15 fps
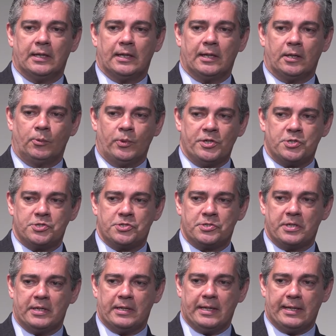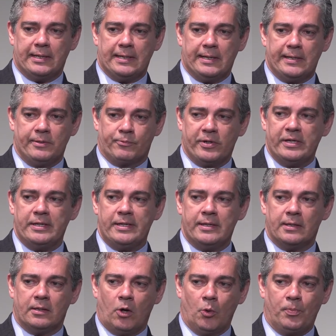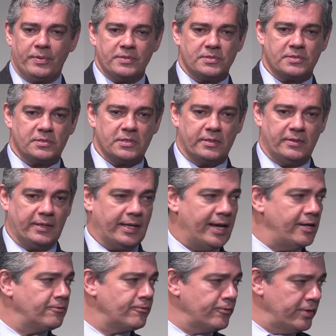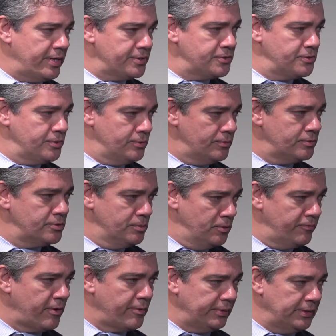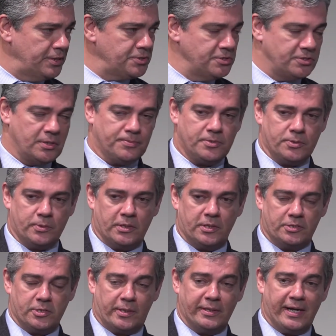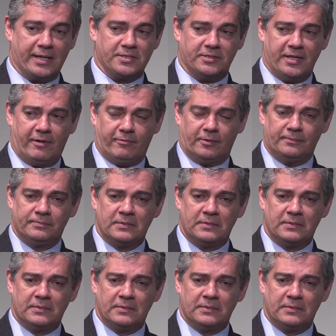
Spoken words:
which really opens the gate for us to move our relationship to our next level.